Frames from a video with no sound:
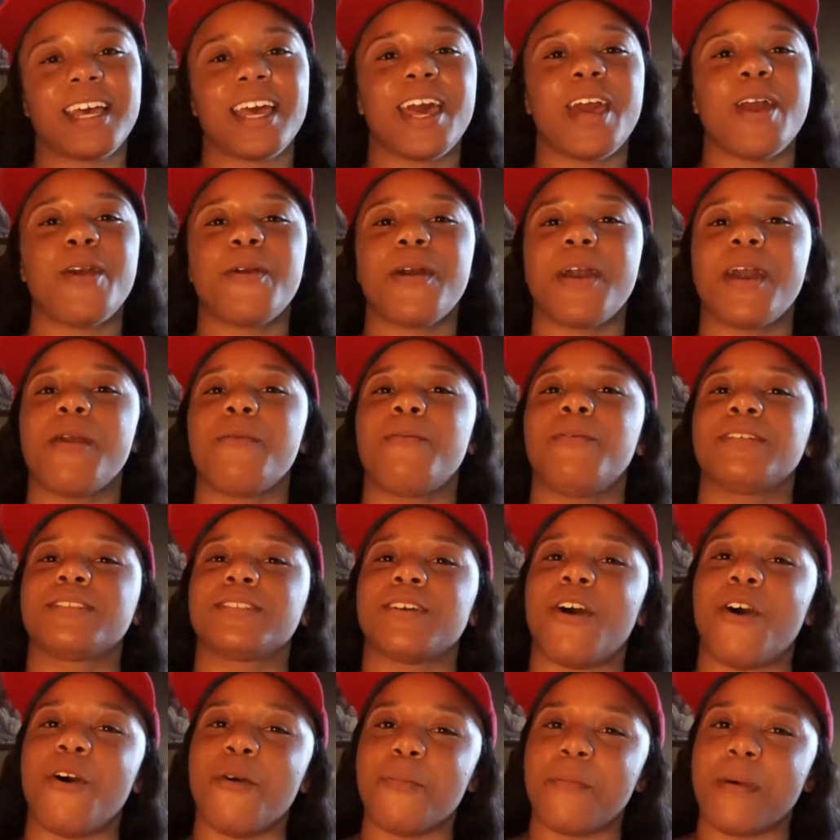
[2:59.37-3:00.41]
it was
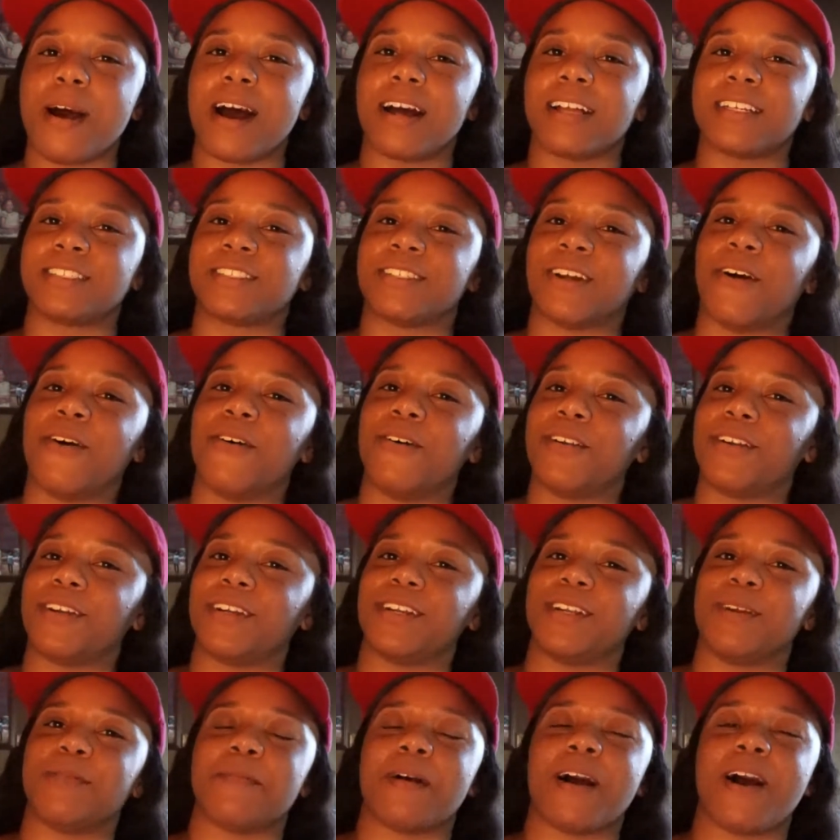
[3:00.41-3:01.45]
on my shoulder
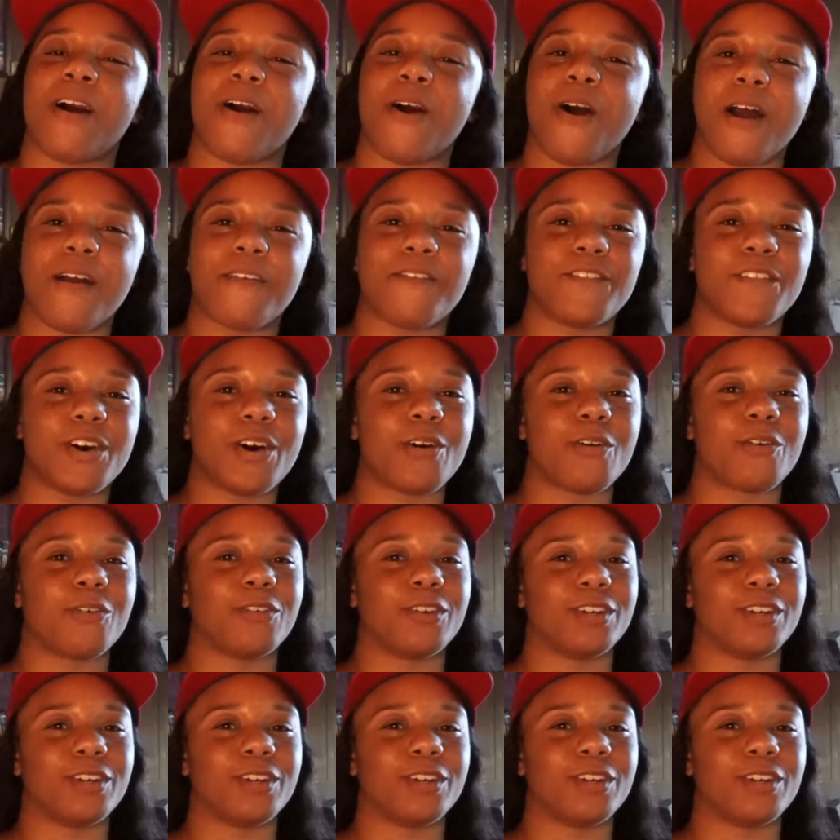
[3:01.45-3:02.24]
and in my heart for a